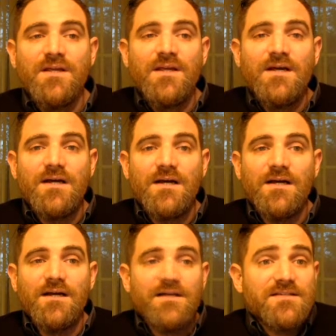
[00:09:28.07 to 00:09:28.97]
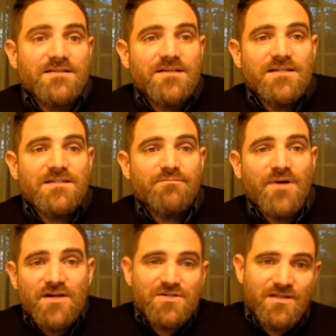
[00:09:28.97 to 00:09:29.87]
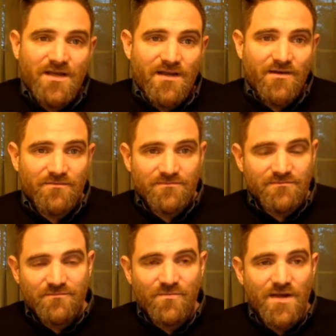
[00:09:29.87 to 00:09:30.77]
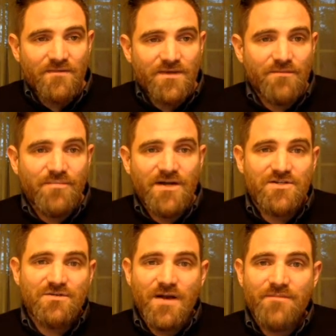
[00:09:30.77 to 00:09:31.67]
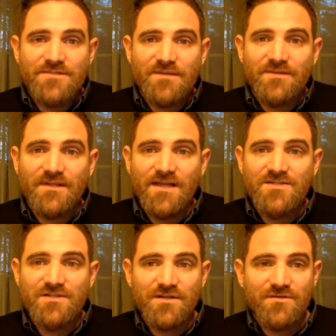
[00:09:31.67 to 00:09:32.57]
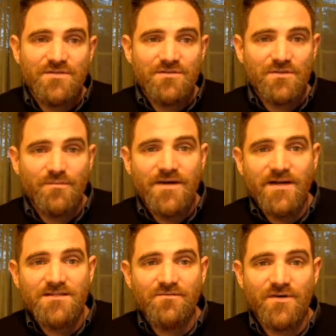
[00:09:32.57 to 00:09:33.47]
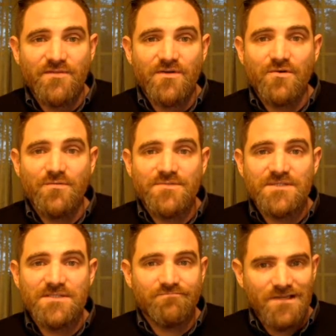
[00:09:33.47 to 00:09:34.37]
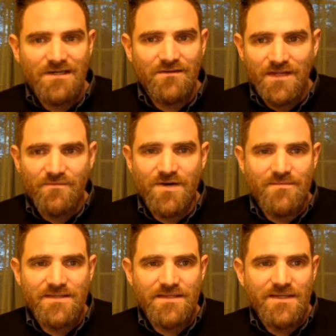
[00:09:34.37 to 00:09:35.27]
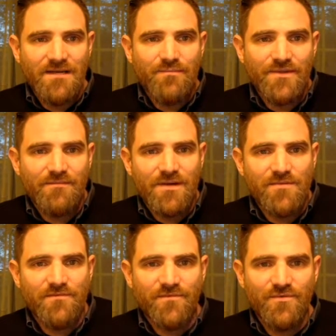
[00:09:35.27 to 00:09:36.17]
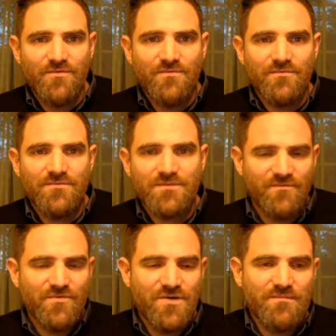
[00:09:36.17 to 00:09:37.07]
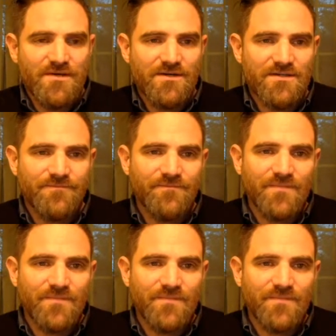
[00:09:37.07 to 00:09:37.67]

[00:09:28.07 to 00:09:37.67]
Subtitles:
And it says this: Botch, the guy you're walking with, Botch scrambles up the ledge and goes through the pockets of one of the corpses. I don't like robbing the dead, but there might be some food, he mutters.